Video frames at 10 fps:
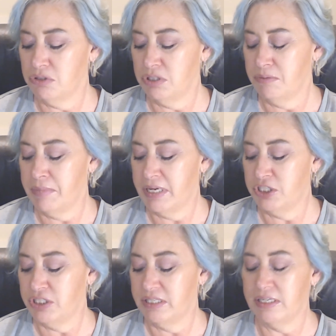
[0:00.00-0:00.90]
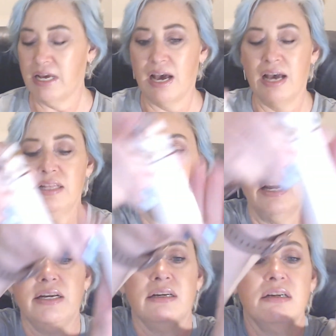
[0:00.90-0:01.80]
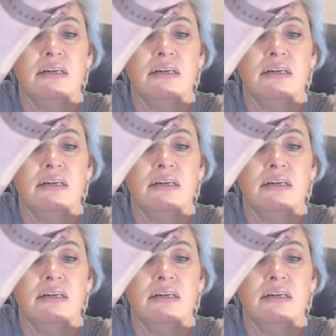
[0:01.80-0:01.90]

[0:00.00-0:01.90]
dimension eyeliner.